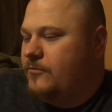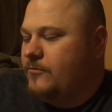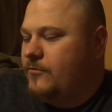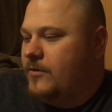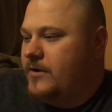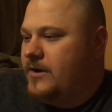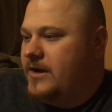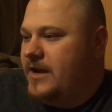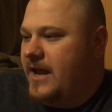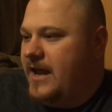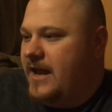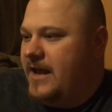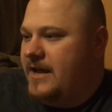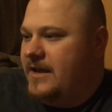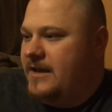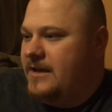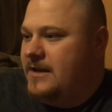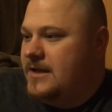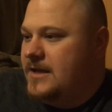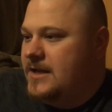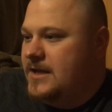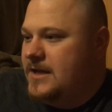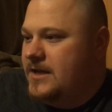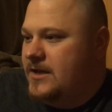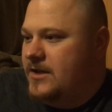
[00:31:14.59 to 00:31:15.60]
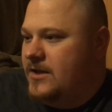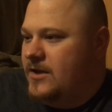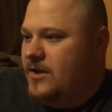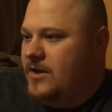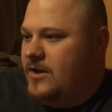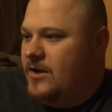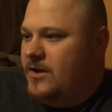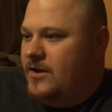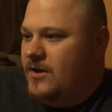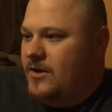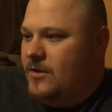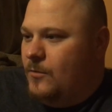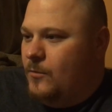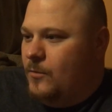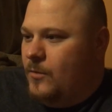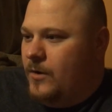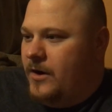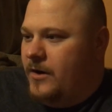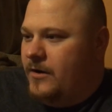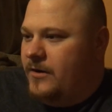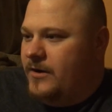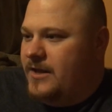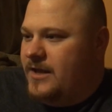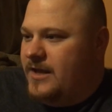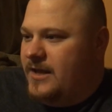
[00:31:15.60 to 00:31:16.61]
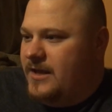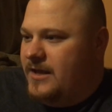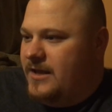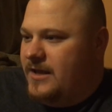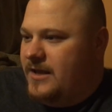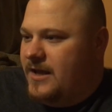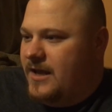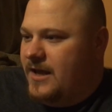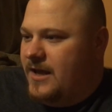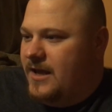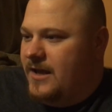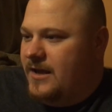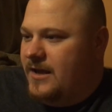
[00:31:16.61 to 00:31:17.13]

Renee where he